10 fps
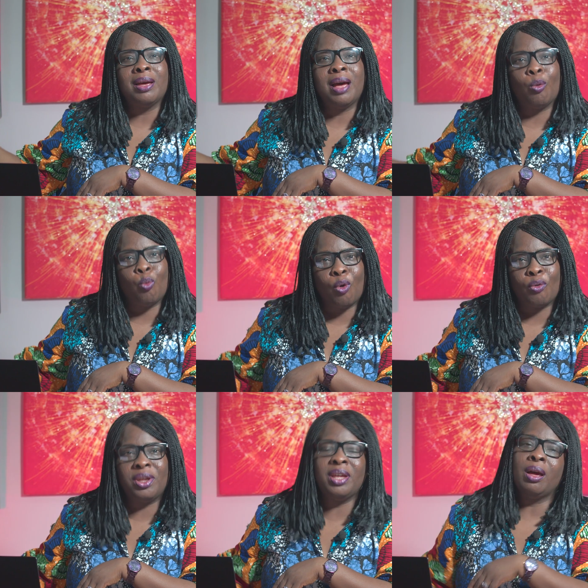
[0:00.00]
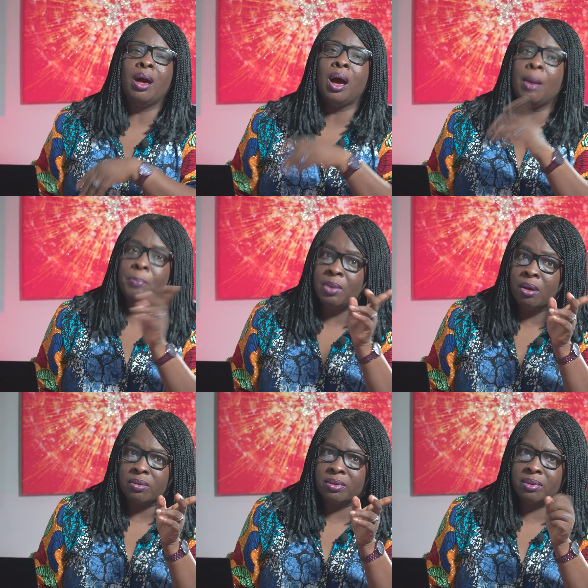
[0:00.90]
Warri up
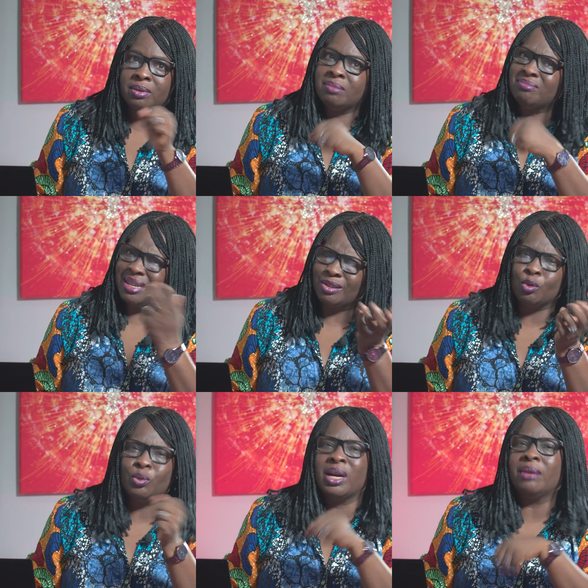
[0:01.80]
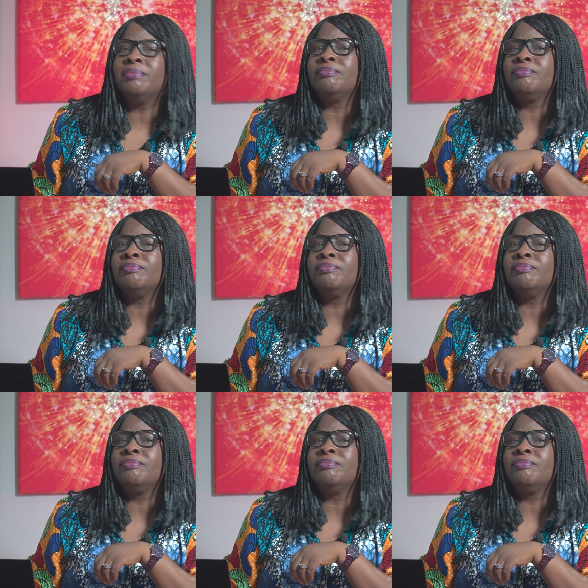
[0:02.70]
north, Kaduna.